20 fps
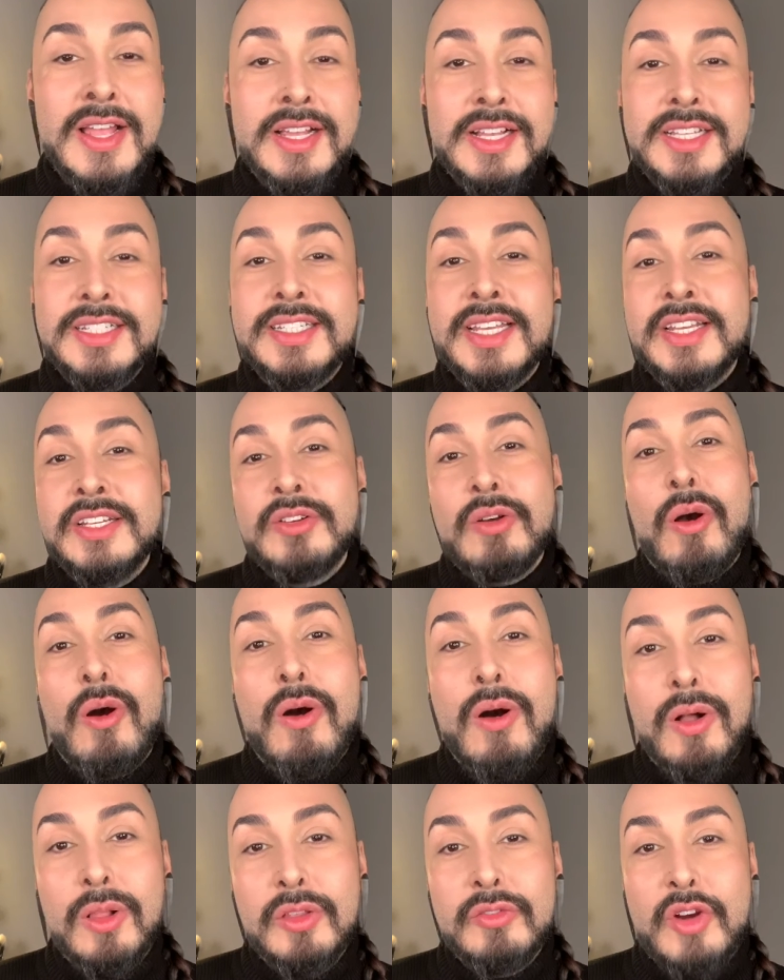contained
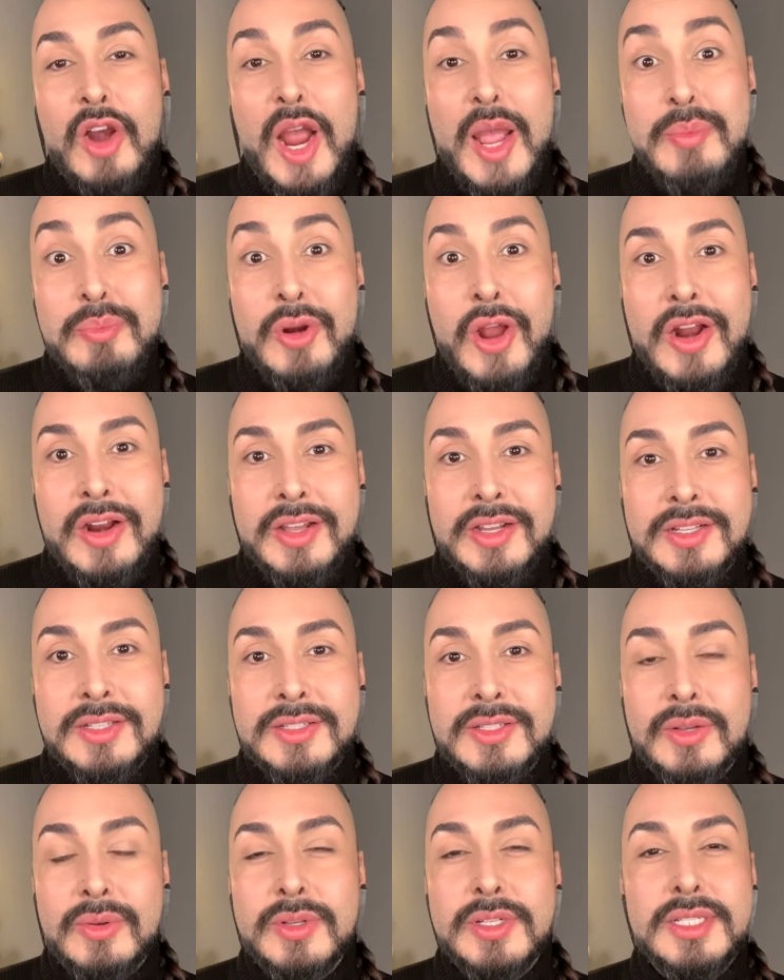all of our eye
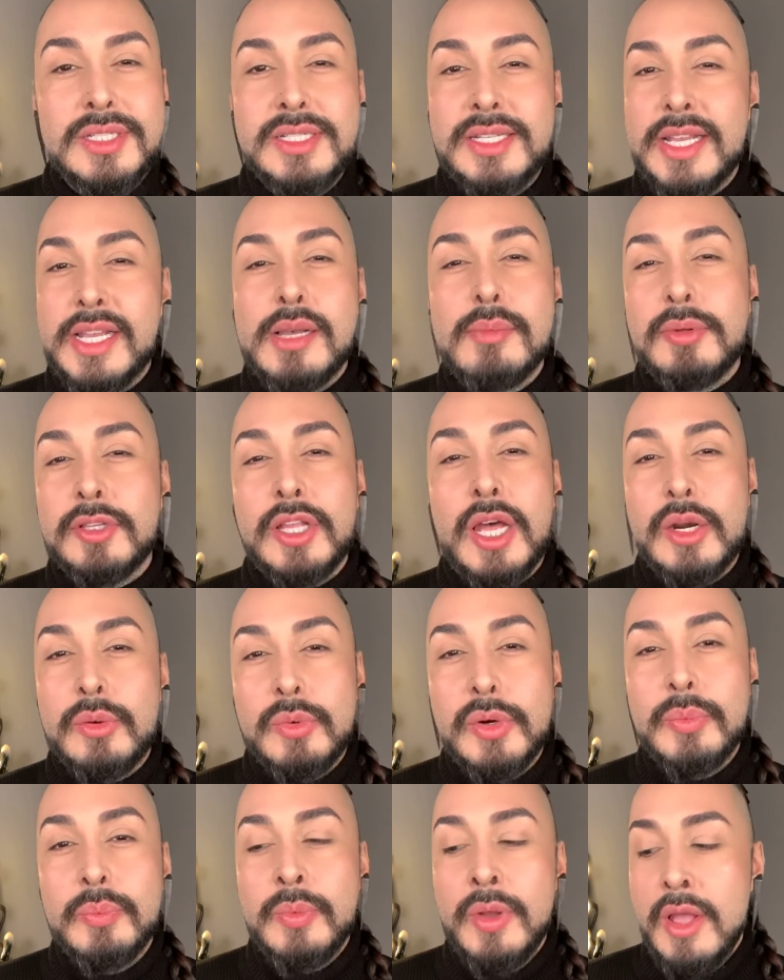products, so it doesn't take up a lot of
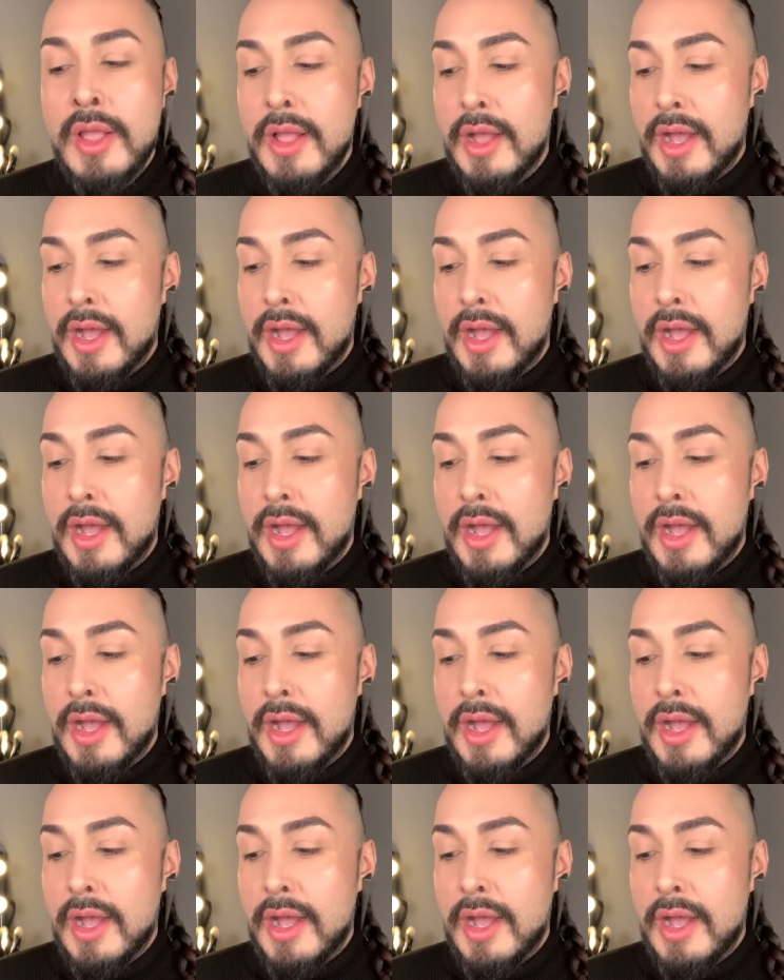room.